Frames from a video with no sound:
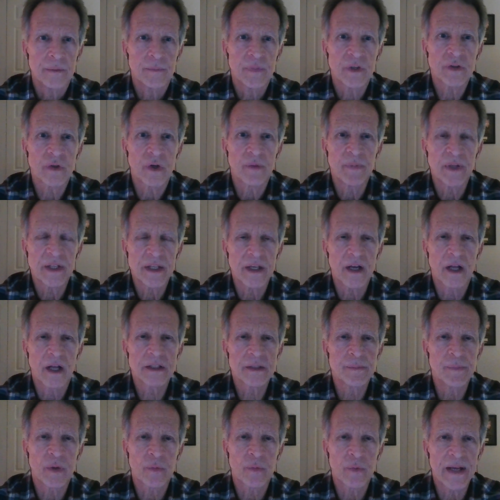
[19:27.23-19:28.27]
But the, but the
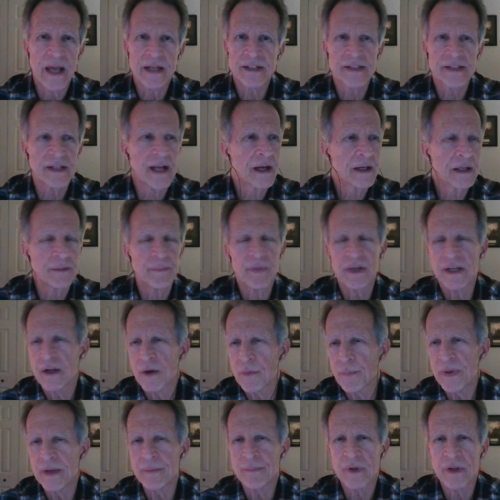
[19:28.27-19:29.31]
ultimate reality, it's not going to be, you
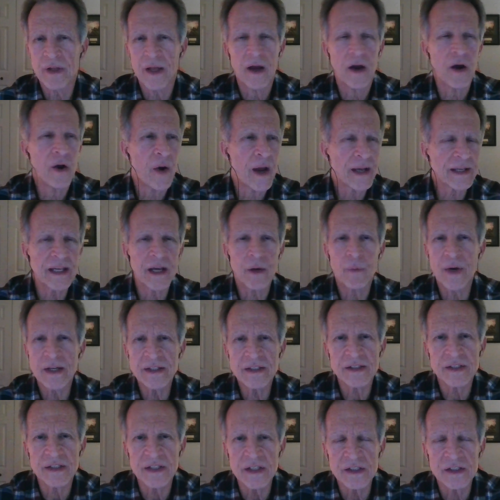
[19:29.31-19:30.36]
know, people, oh, I can't
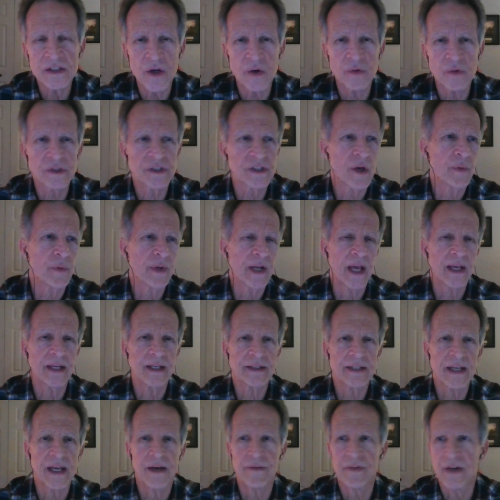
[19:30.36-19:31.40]
wait to see so and so when I
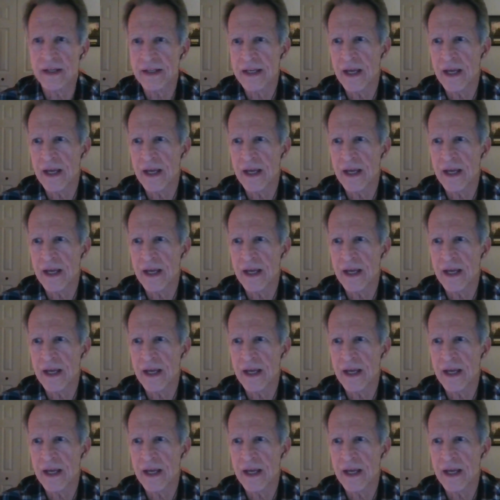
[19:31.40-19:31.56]
get to heaven.